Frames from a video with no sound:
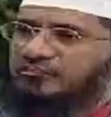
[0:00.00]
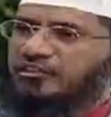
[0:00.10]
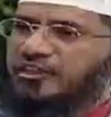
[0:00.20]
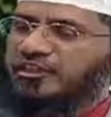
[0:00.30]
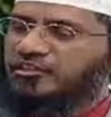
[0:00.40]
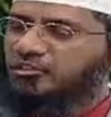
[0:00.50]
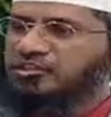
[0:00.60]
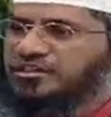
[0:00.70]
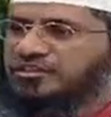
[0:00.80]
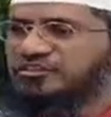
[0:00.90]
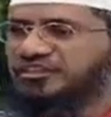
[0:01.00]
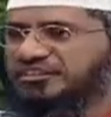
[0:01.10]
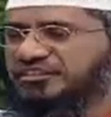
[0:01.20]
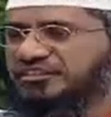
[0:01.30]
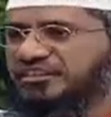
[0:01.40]
far as the question is
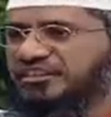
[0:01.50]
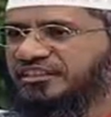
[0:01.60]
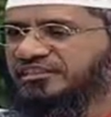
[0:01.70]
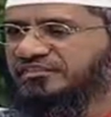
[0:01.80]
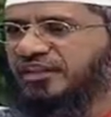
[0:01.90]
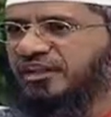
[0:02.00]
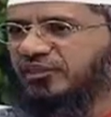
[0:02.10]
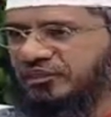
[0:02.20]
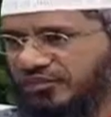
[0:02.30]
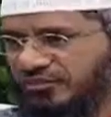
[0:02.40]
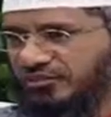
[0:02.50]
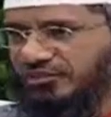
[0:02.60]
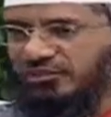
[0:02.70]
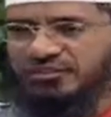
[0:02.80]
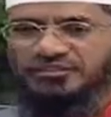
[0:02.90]
concerned, that is Taraweeh
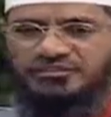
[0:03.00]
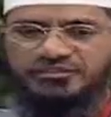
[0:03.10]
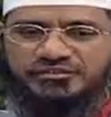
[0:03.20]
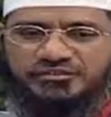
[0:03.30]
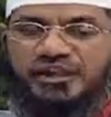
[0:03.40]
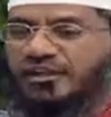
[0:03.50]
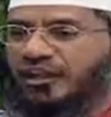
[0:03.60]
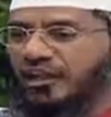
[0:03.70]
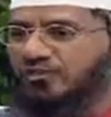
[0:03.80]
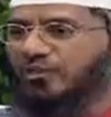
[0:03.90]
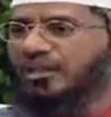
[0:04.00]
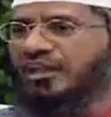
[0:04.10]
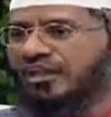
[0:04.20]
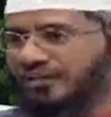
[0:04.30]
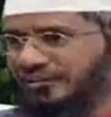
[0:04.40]
or is Qiyamul
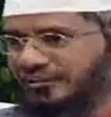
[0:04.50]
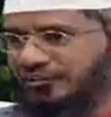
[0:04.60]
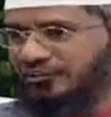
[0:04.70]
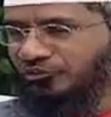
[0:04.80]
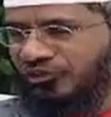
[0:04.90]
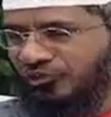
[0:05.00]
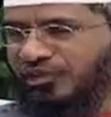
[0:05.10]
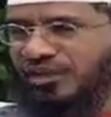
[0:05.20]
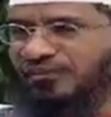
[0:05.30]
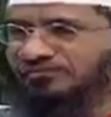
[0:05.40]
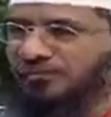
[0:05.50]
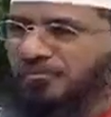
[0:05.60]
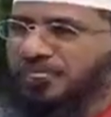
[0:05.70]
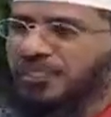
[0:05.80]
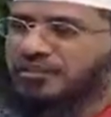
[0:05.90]
Layl during Ramadan,
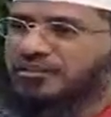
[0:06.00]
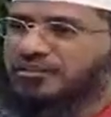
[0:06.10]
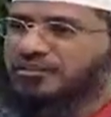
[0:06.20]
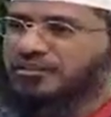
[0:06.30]
is it